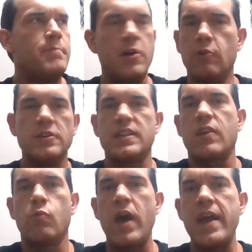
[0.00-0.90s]
Bill was
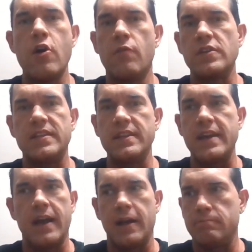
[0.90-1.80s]
like way over to
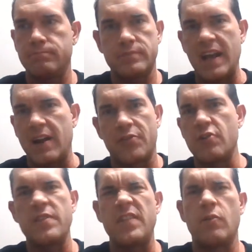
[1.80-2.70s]
the uh, I don't know,
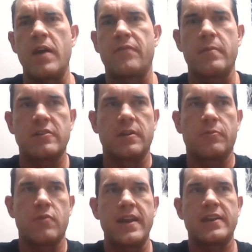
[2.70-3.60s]
30 feet away from me or
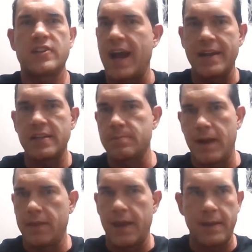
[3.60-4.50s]
something, right? And is
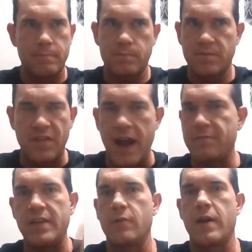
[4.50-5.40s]
probably like
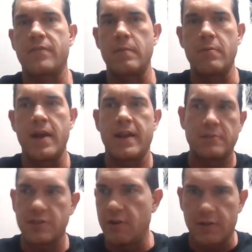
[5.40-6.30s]
five feet away from me, right?
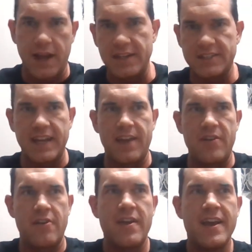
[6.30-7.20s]
And we all kind of
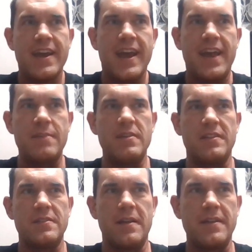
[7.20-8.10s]
stand there in the
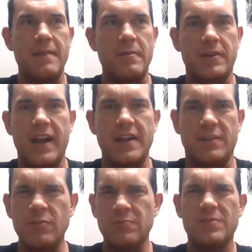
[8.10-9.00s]
middle. And I remember kind
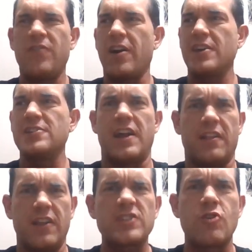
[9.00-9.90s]
of like, what the fuck is that?
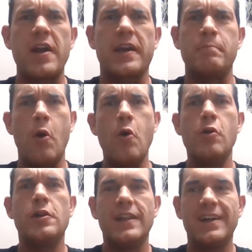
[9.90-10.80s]
Electronic
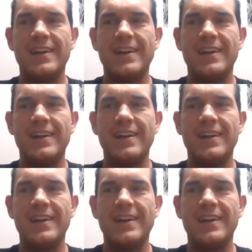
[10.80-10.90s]
bull?